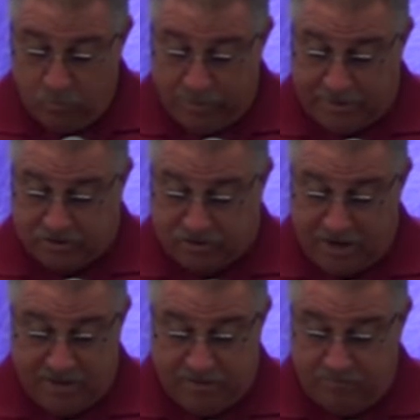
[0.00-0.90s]
When I
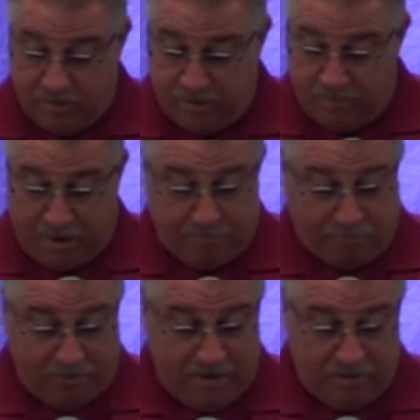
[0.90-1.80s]
stated my
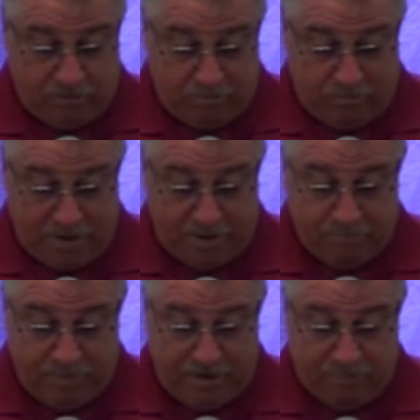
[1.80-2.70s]
plea, the
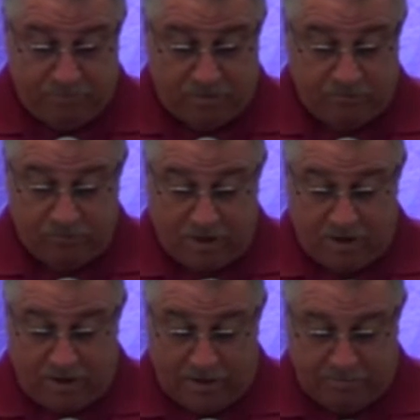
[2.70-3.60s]
man beamed.
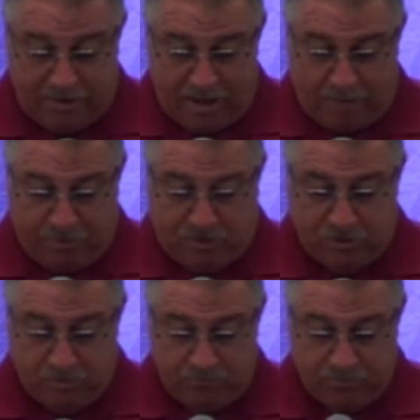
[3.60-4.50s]
I'd be happy
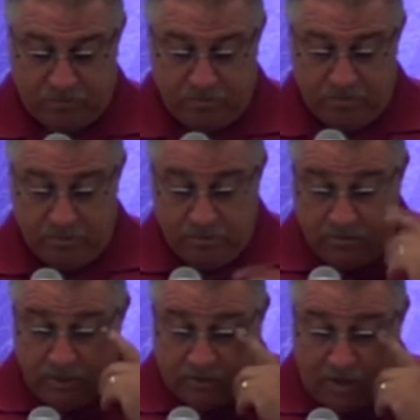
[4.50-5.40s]
to.
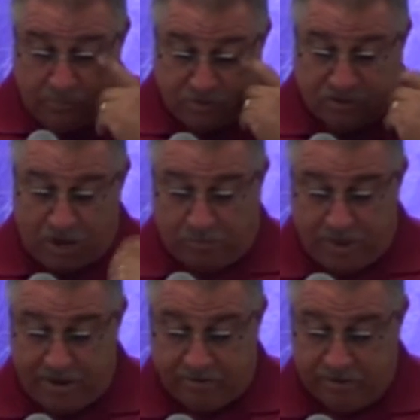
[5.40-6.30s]
He climbed a
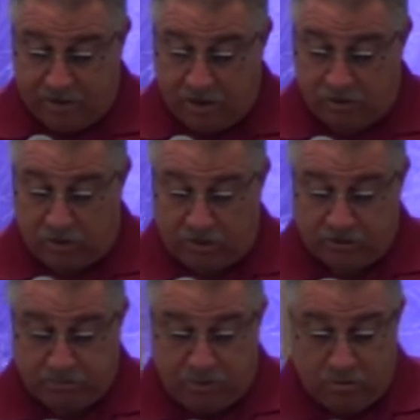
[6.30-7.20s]
stepladder and he cut
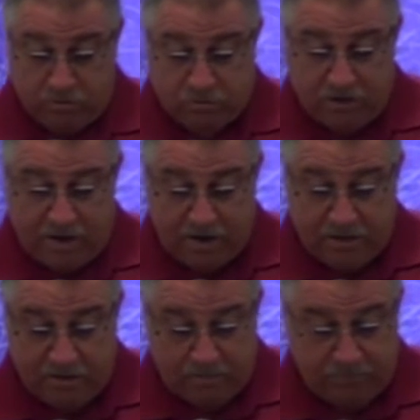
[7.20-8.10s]
large bows and
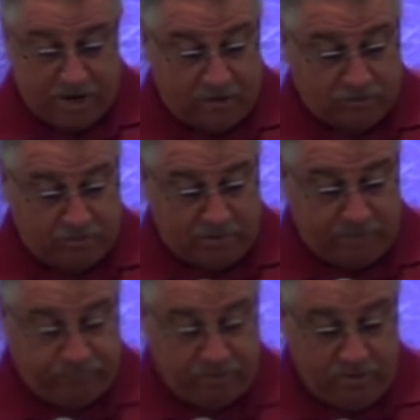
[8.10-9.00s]
handed them down to
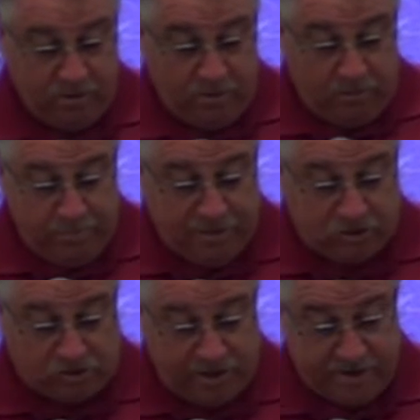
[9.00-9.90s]
me.
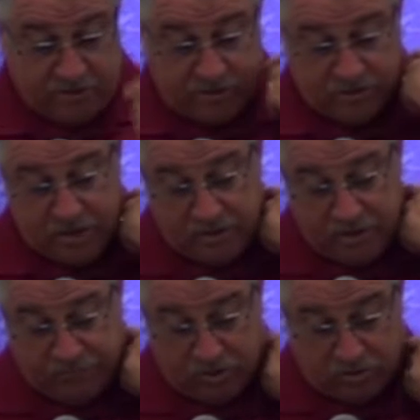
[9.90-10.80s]
Minutes later, as I
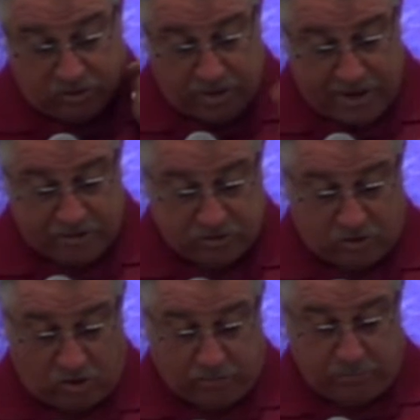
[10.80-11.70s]
lifted the
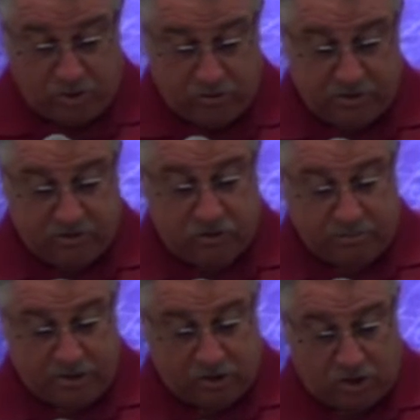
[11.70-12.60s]
last armload
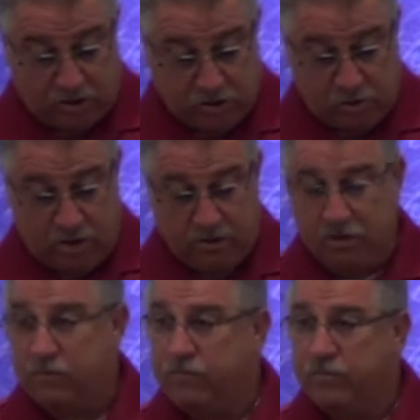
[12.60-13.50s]
into my car
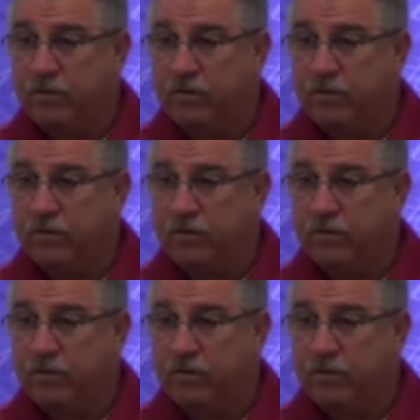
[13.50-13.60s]
trunk,